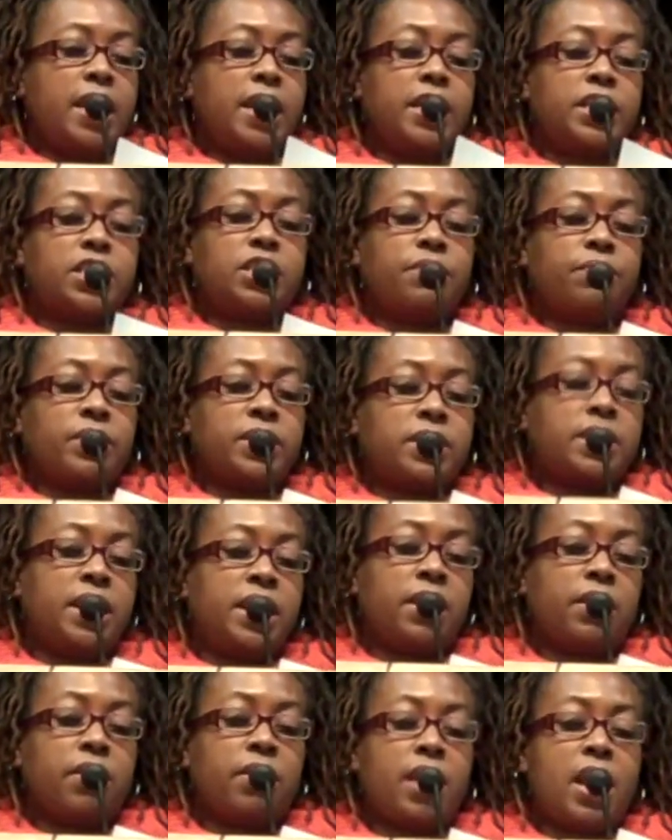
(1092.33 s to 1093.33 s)
Each of us
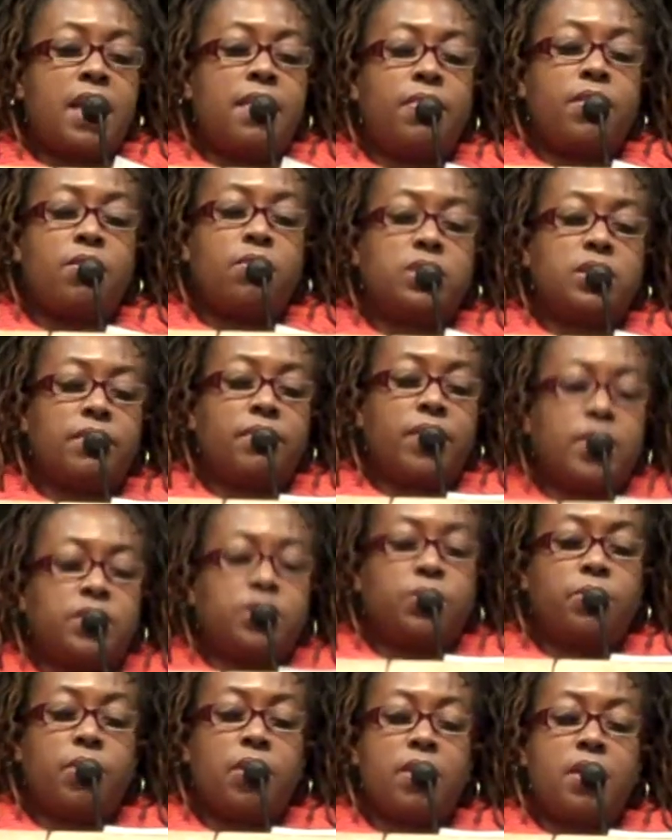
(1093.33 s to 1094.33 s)
here, and those of
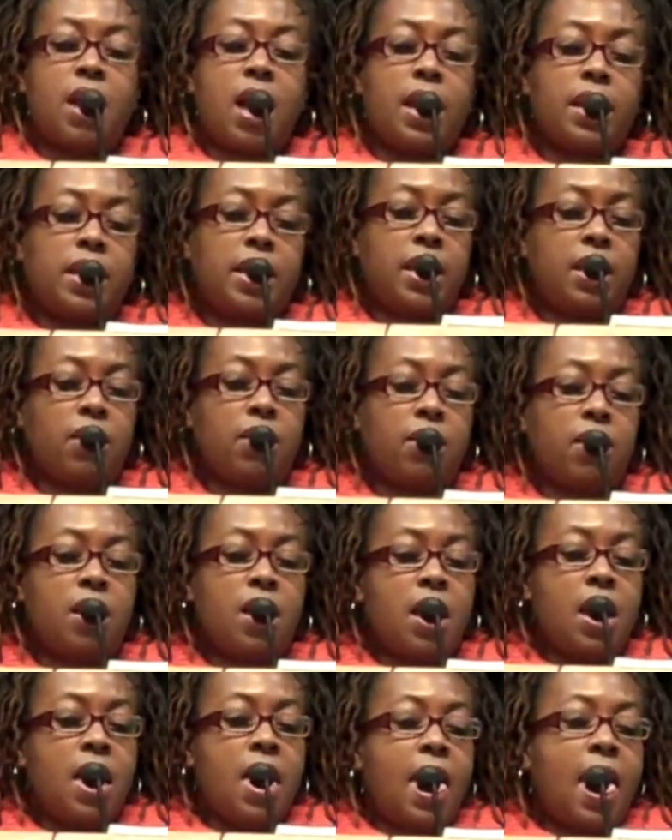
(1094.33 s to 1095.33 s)
us who are not here,
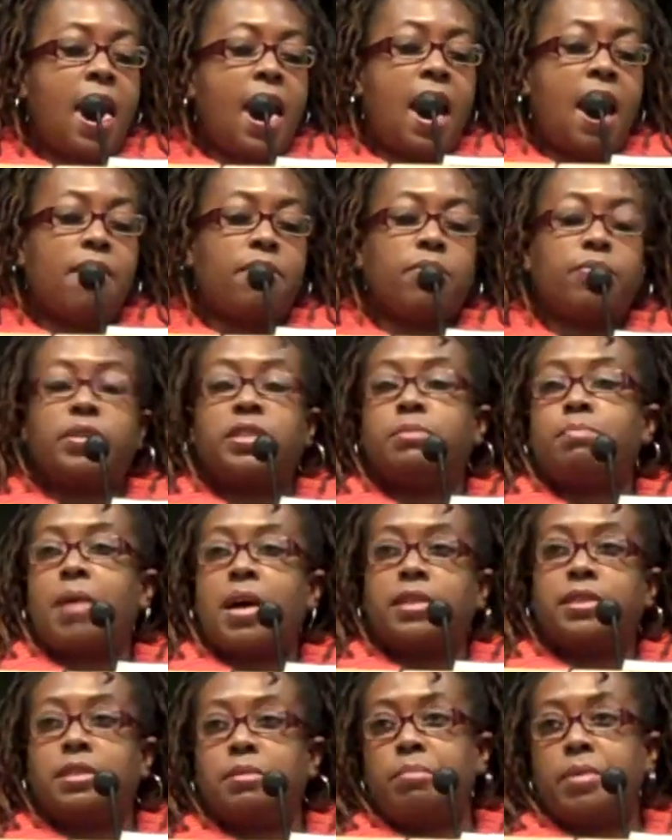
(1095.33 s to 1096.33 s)
have a
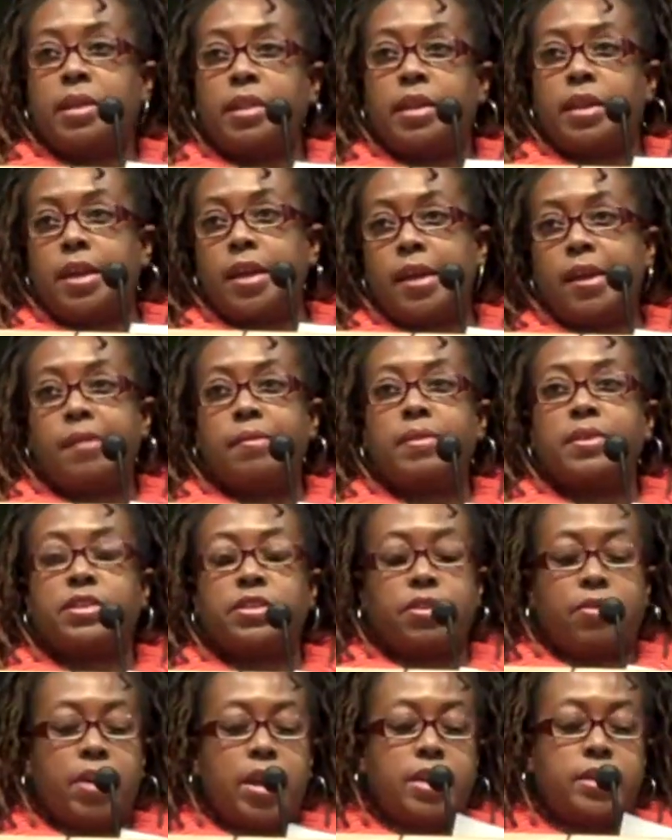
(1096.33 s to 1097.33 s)
responsibility in
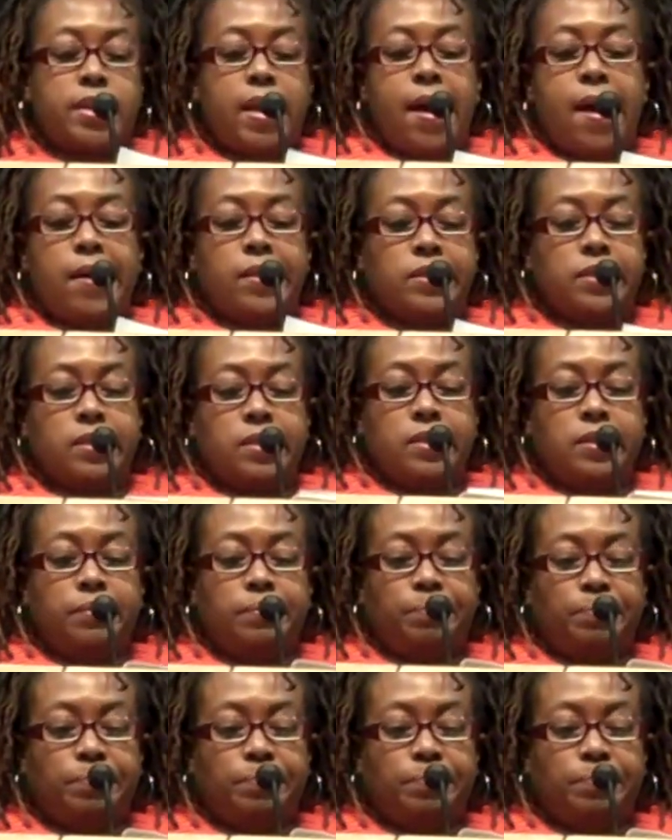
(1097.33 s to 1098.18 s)
this great task."